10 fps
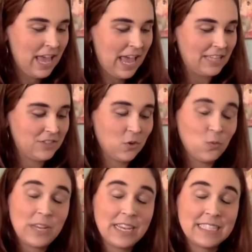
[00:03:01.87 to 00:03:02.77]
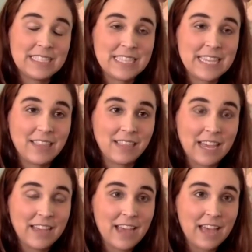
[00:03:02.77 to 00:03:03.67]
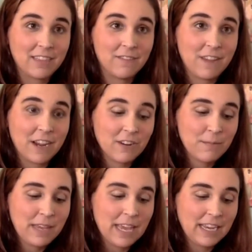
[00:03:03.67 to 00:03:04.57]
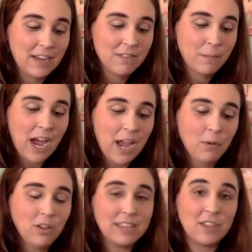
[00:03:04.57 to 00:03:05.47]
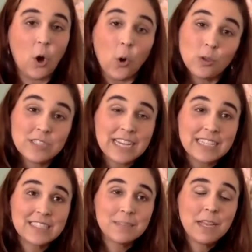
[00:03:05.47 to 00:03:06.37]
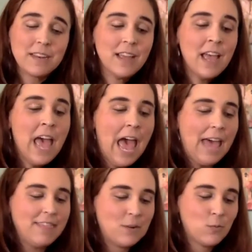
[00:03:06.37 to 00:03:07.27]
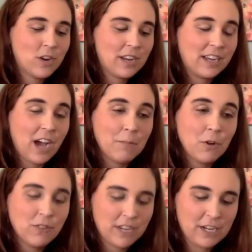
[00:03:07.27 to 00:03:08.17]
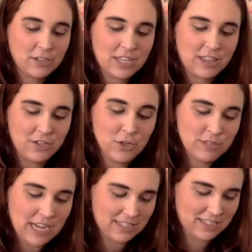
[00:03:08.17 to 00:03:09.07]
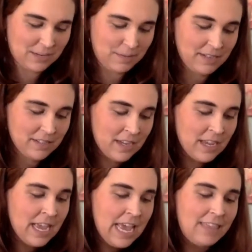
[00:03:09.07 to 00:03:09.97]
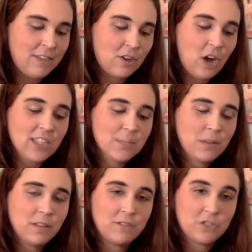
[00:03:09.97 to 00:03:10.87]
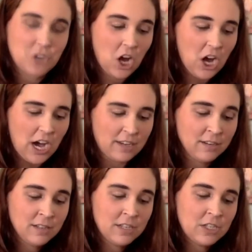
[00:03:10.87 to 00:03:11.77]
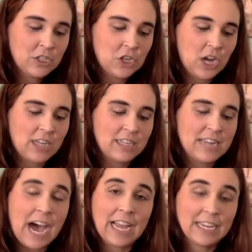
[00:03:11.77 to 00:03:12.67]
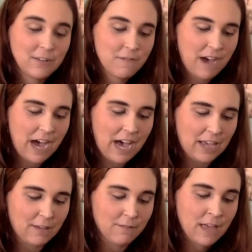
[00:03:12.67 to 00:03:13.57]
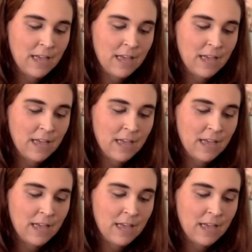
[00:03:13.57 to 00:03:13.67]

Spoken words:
And so we can see light at the very beginning of the Bible in the Old Testament. And then we're going to come over here to the New Testament in the Gospel of John, John 9:5,